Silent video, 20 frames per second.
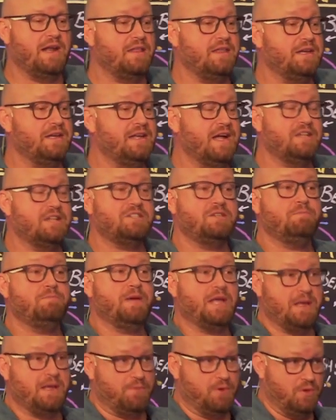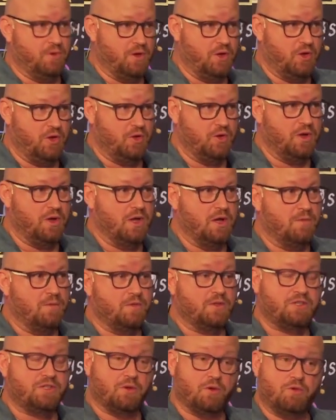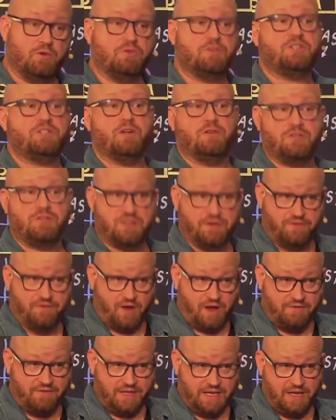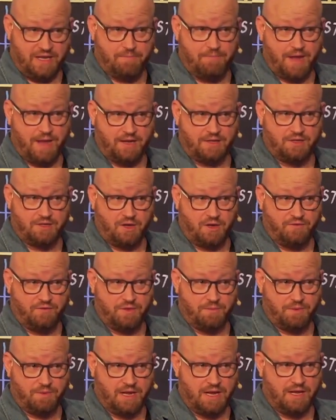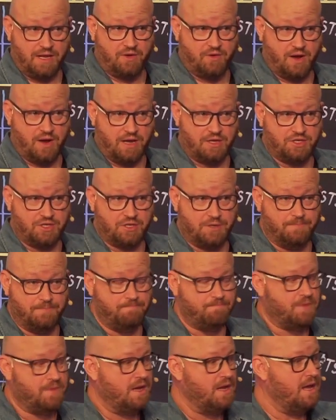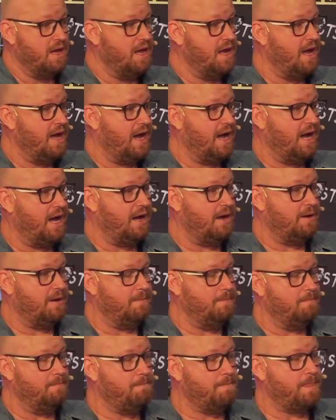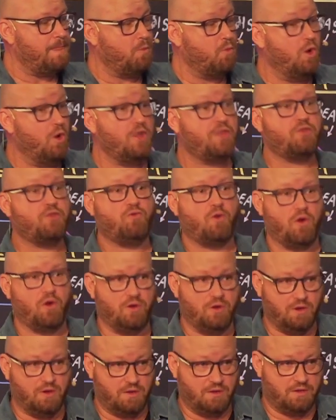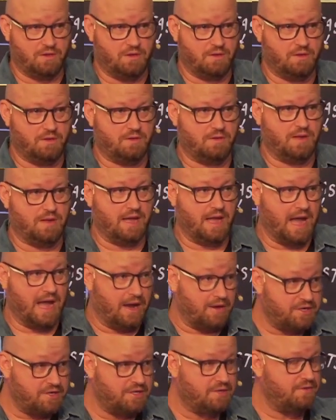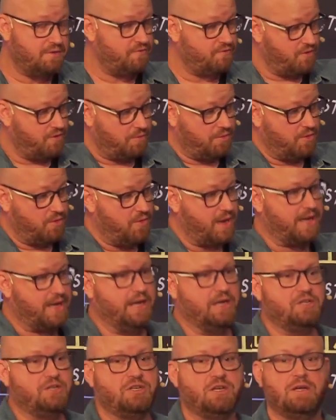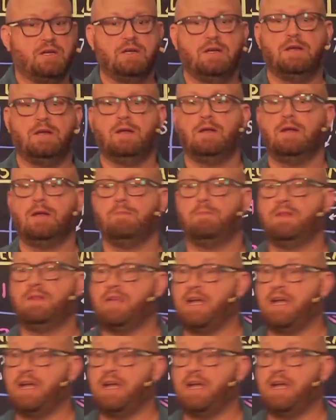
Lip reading: dozen people who also survived the impact of the plane crash, were thrown out from the wreckage, but they